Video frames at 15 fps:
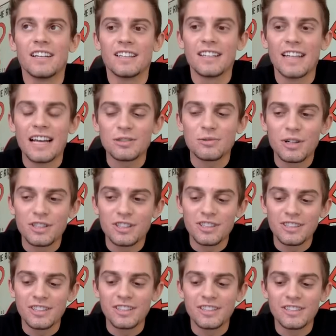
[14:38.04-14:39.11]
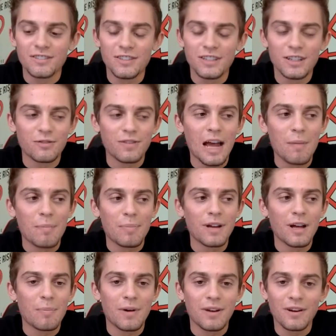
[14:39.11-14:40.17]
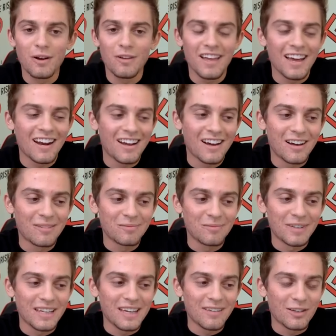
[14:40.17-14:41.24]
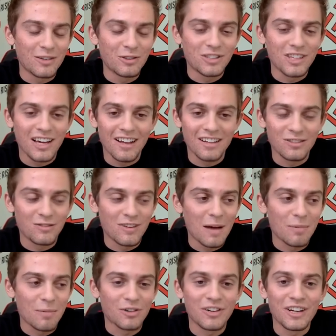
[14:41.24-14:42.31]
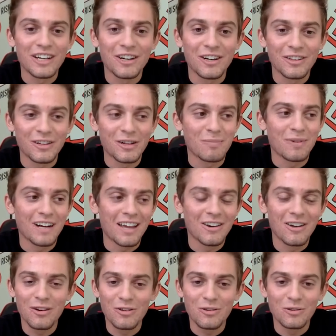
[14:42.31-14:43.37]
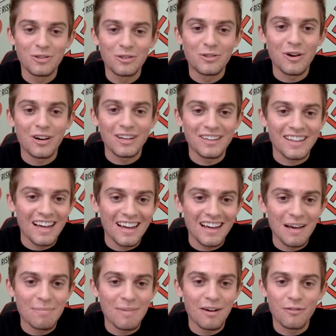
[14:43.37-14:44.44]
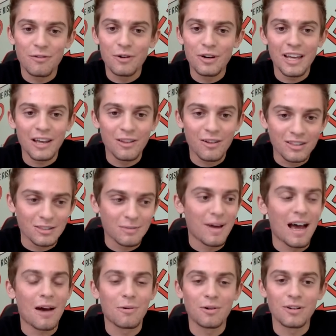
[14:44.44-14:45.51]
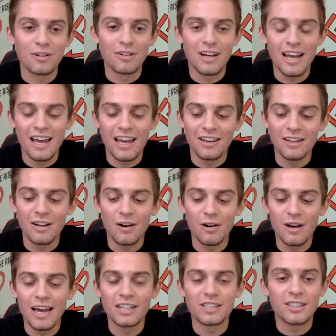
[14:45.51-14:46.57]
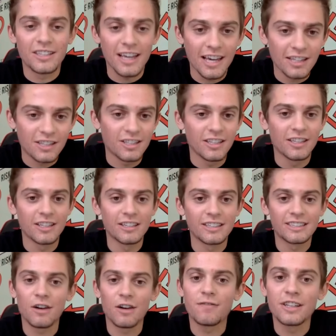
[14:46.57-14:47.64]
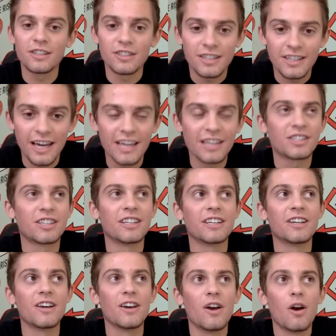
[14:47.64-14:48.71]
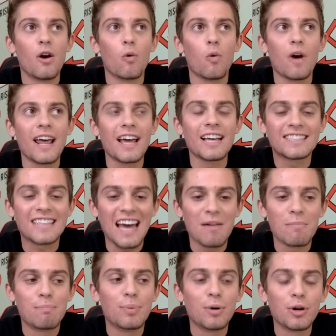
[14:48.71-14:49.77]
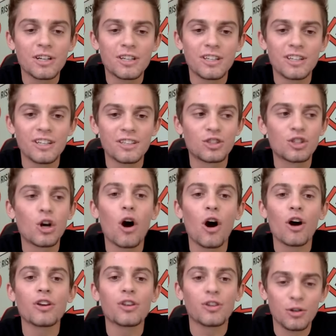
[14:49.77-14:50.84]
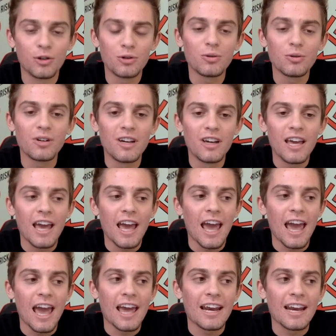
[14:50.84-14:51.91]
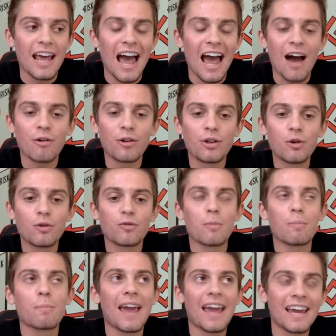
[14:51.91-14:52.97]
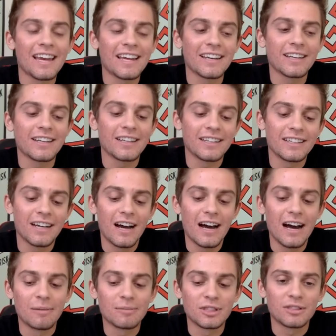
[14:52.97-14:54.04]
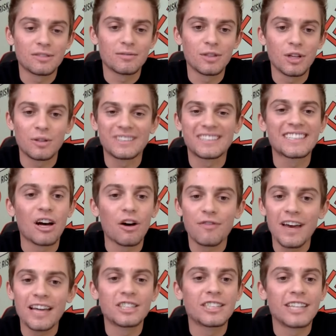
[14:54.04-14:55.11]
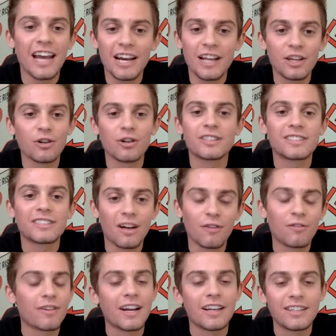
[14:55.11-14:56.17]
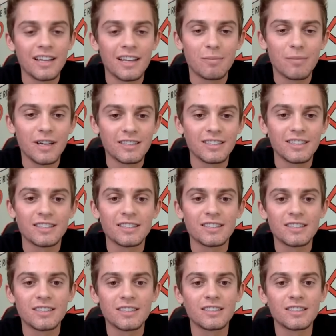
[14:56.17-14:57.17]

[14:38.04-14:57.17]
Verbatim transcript: last question to, to really wrap it up. I know that um, we gave a huge shout out to Robert Greene earlier, but I know you, you talk a lot about 48 laws of power and, you know, education and self-education. What has that book taught you and how do you remain um, just, you know, self-educating yourself on a daily basis?